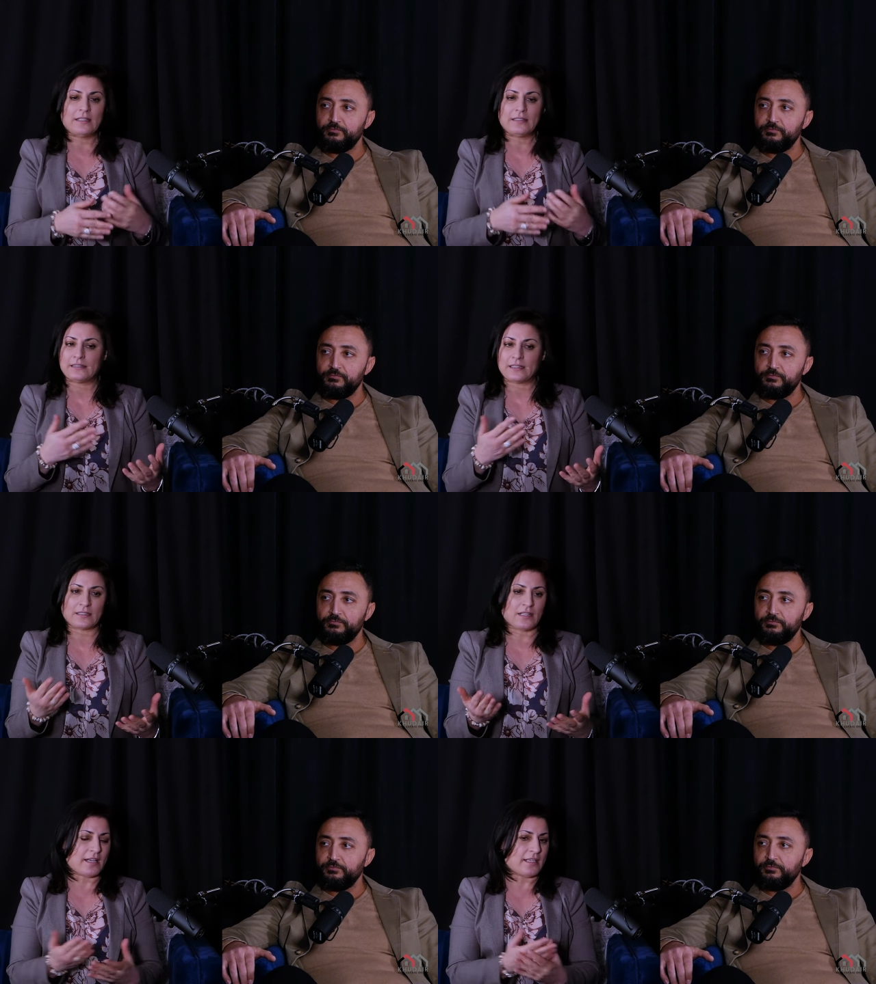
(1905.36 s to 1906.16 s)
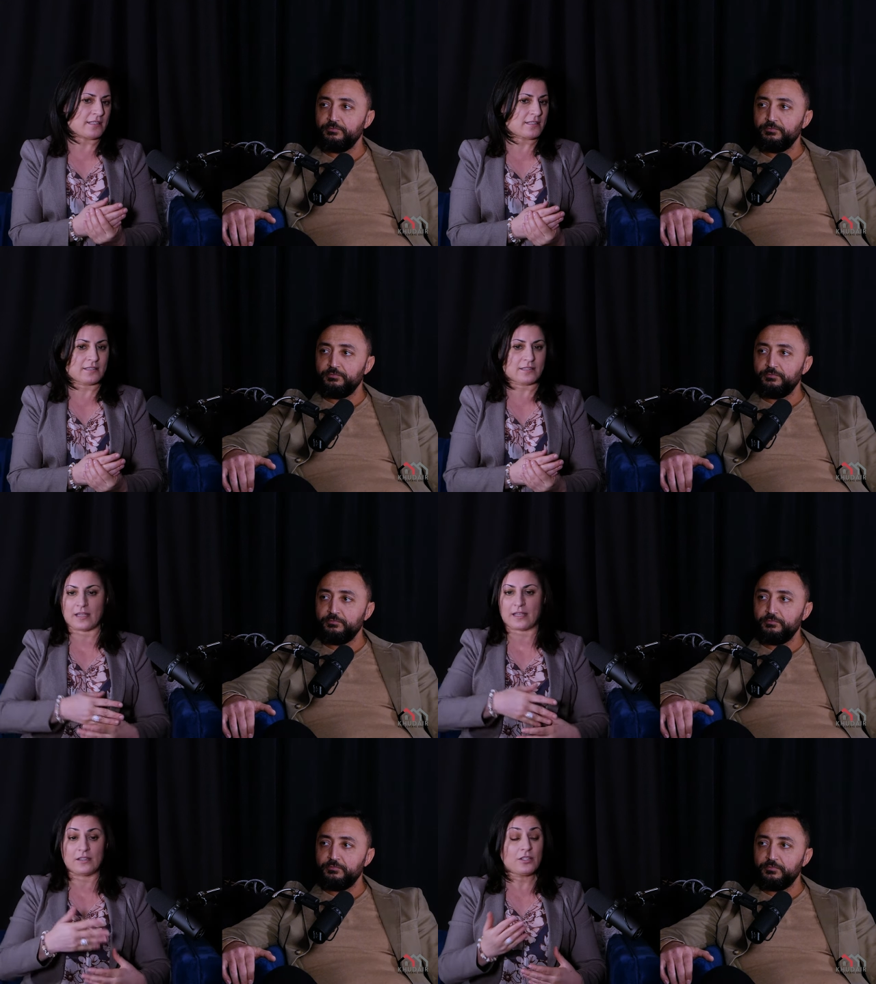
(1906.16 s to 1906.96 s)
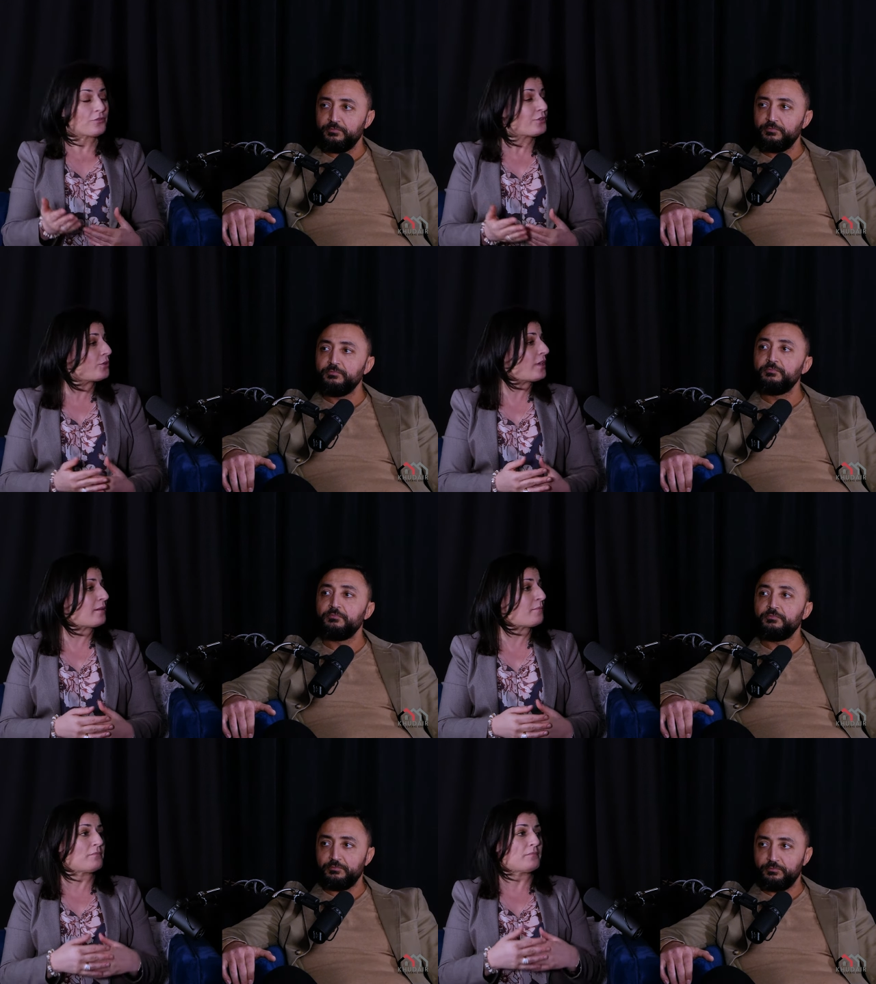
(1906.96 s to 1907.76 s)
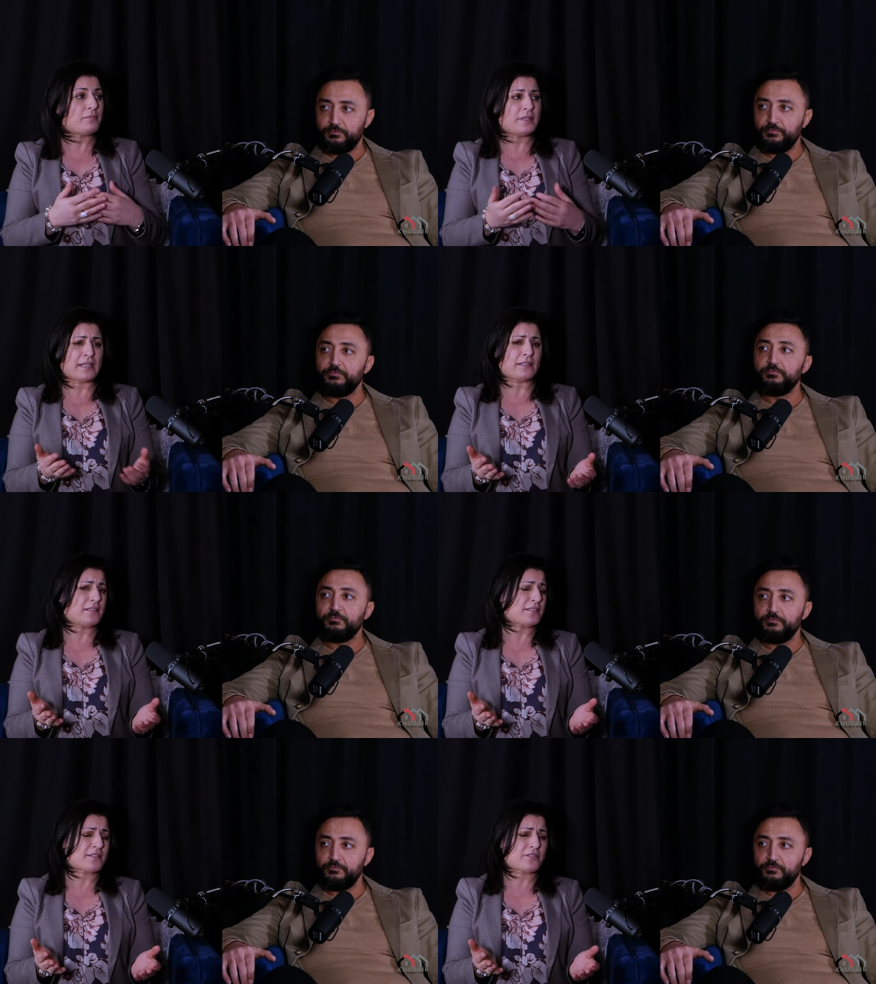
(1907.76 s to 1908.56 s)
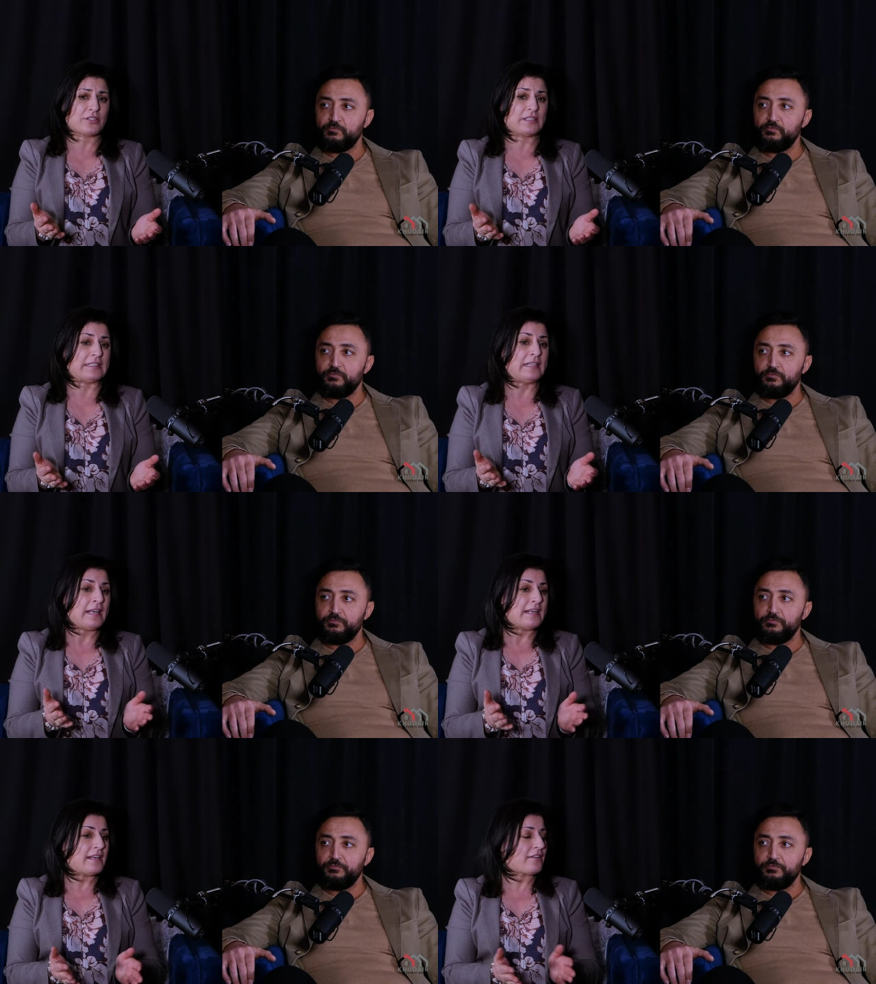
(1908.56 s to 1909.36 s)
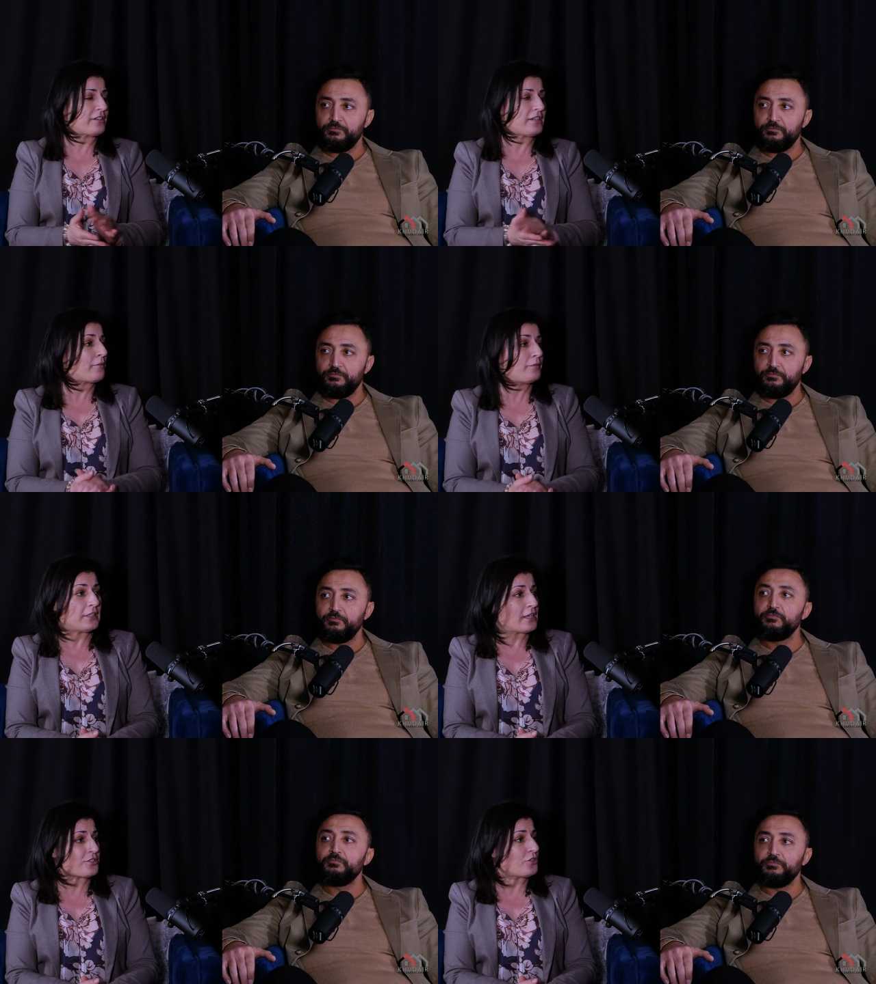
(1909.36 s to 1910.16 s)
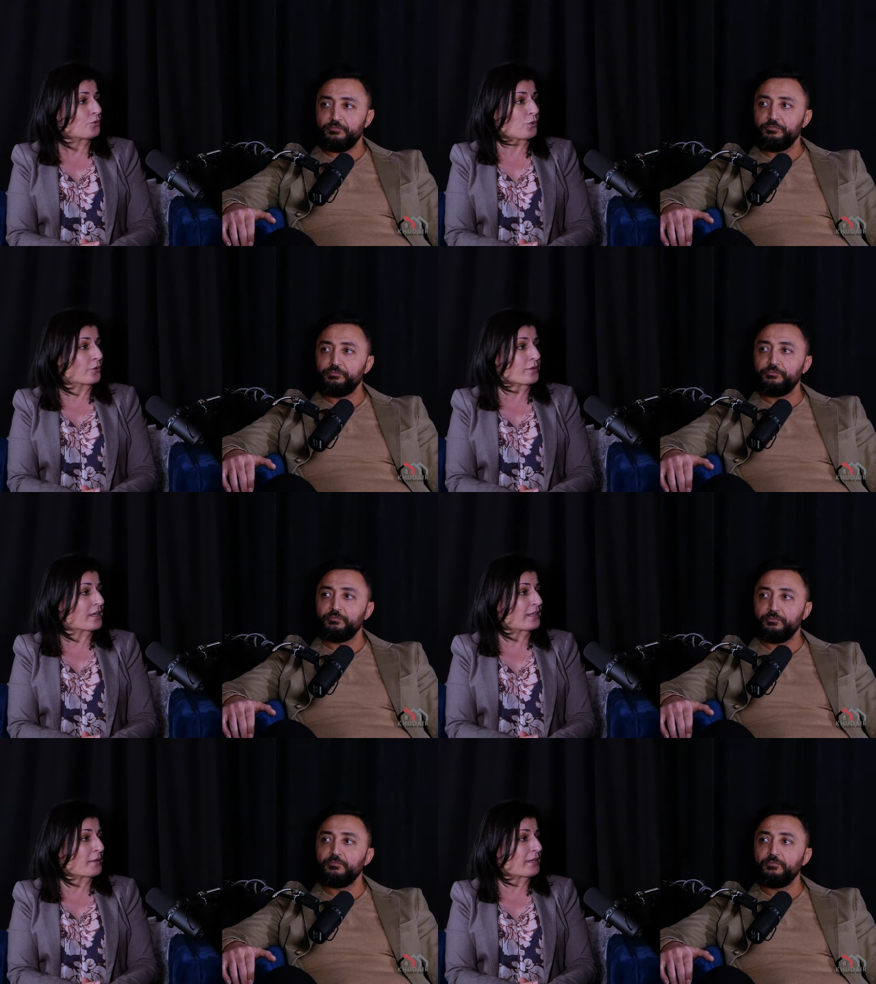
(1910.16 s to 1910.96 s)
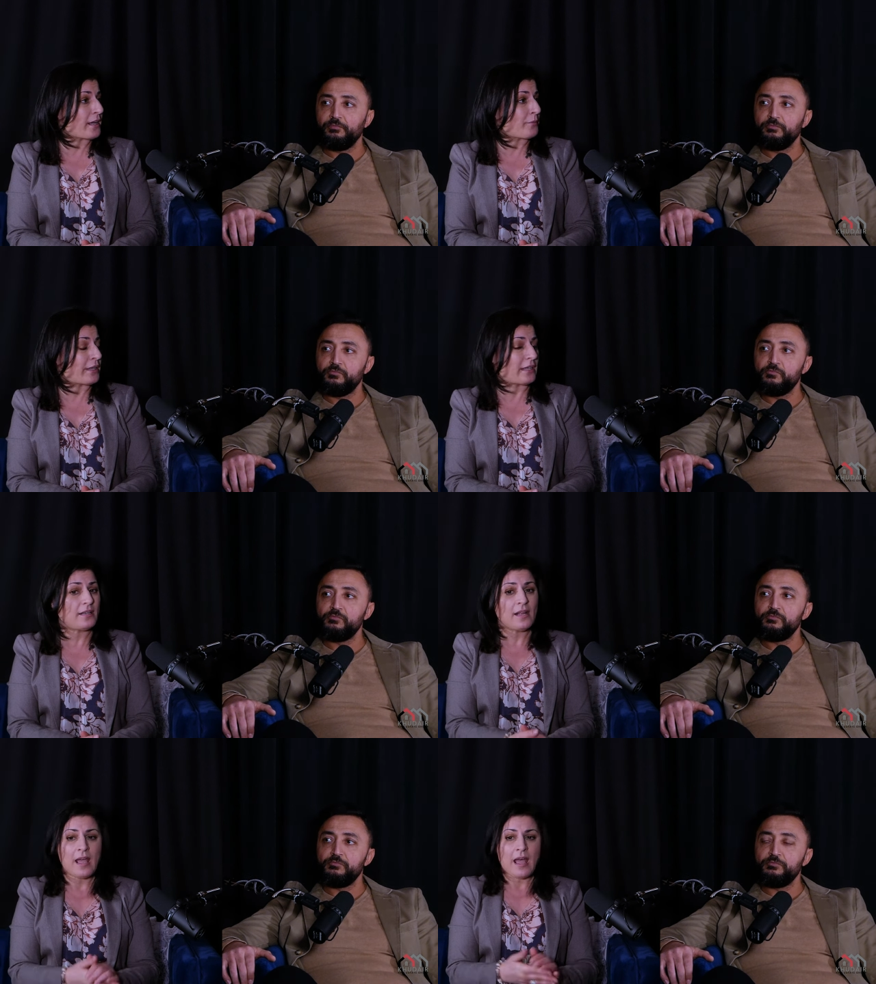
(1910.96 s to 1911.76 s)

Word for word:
Speaker 1: the clients uh, interview them. They, there's certainly never an obligation to work with anybody I bring in.